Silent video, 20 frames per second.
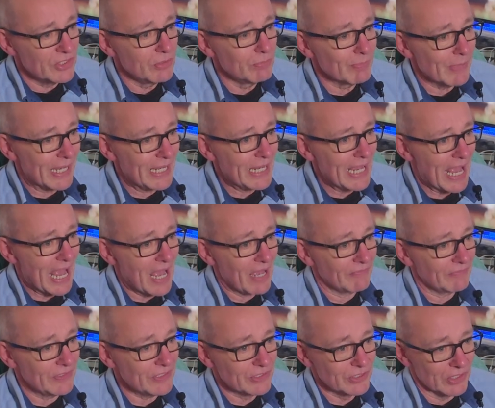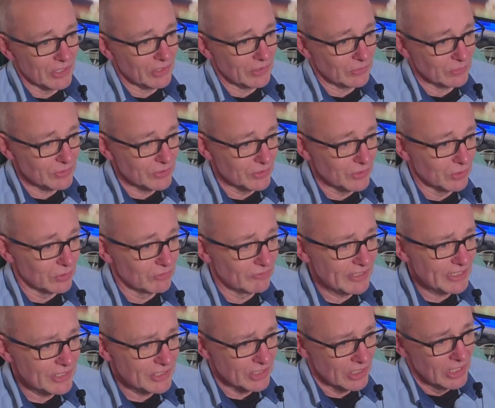you may have internal
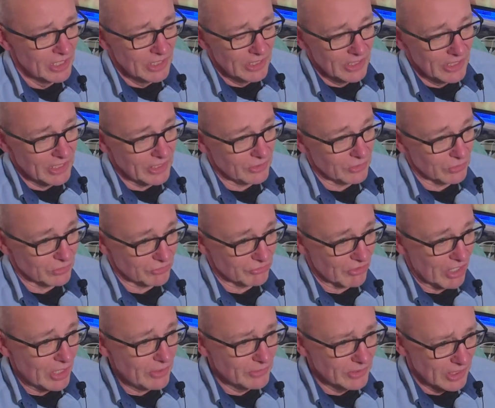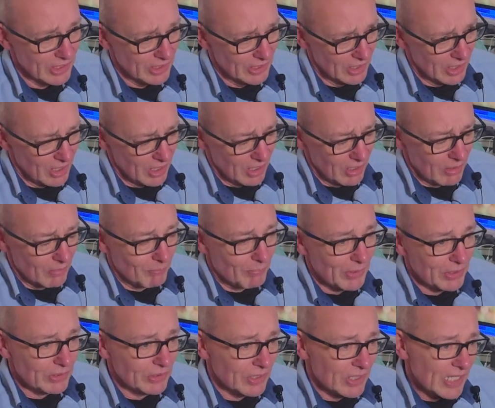storage in your drone,
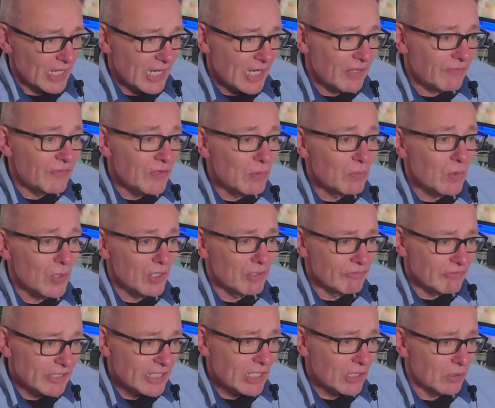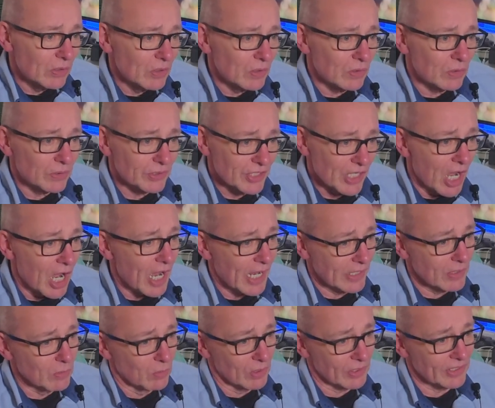but if you want to record high
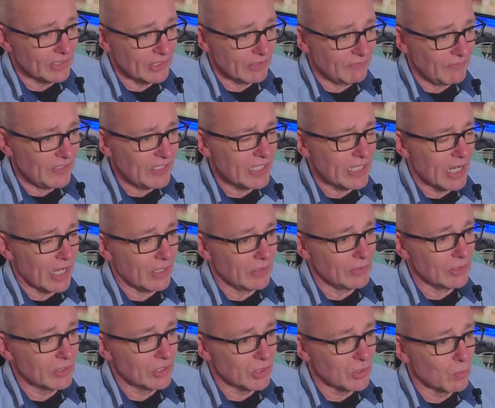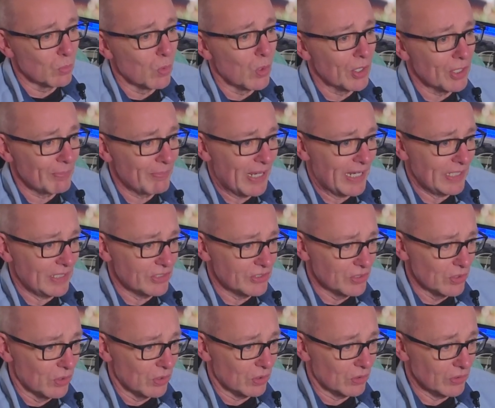quality video, you're going to want to make
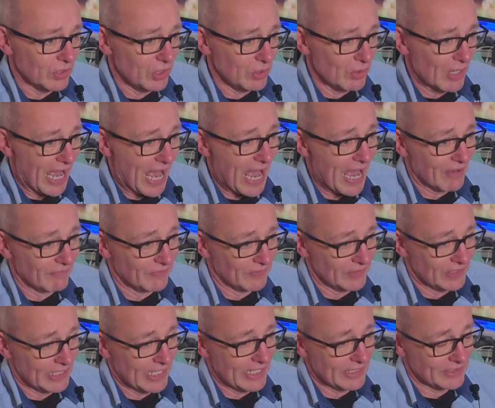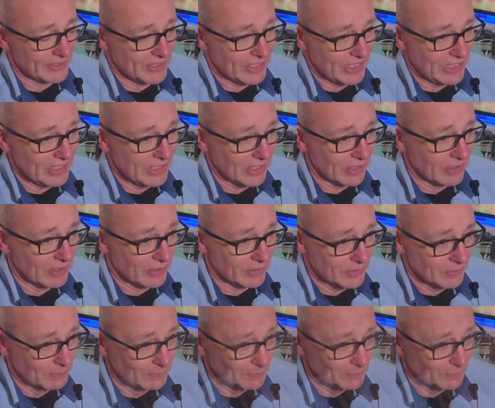sure you have an SD card.